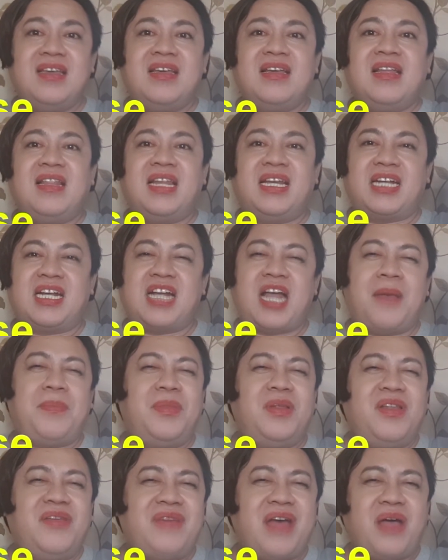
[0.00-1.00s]
like a
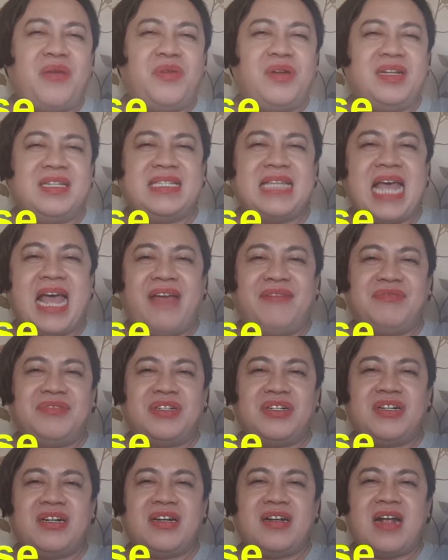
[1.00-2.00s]
couple of hours
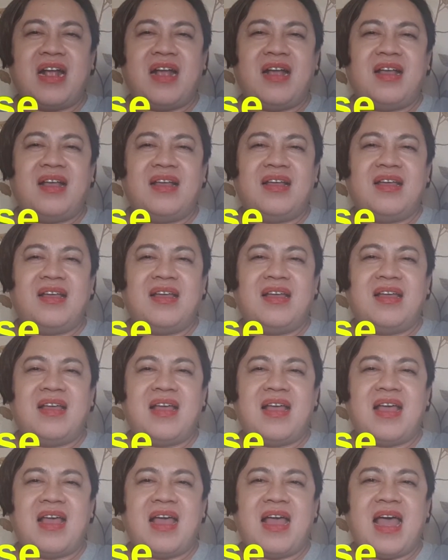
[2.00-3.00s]
after
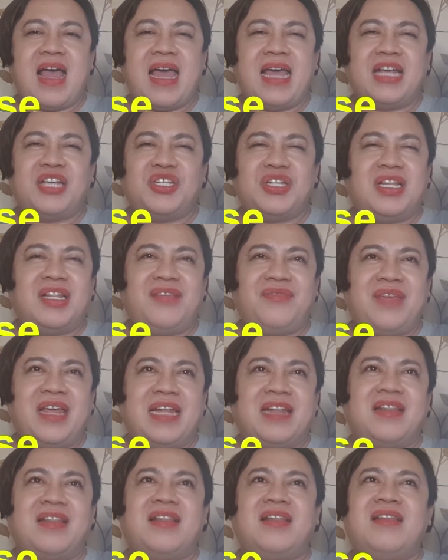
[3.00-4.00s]
I shall have
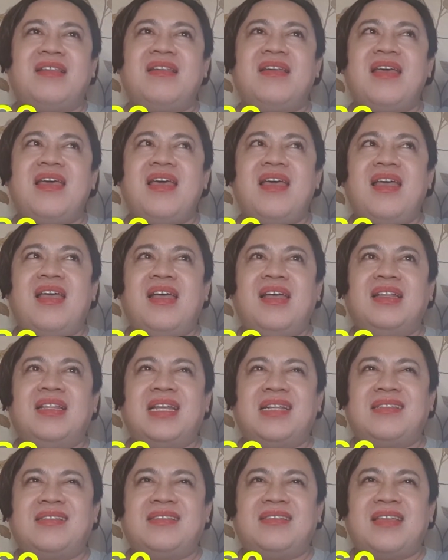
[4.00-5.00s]
eaten,
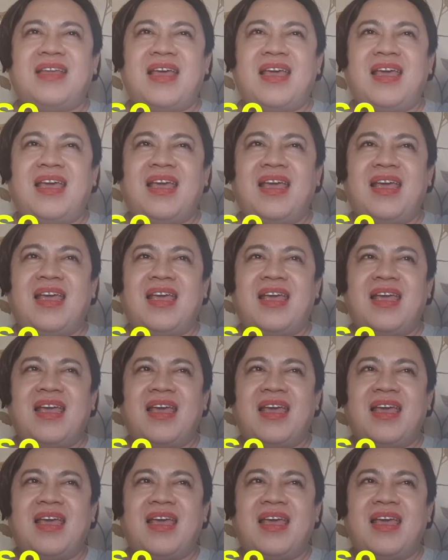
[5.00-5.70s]
let's say,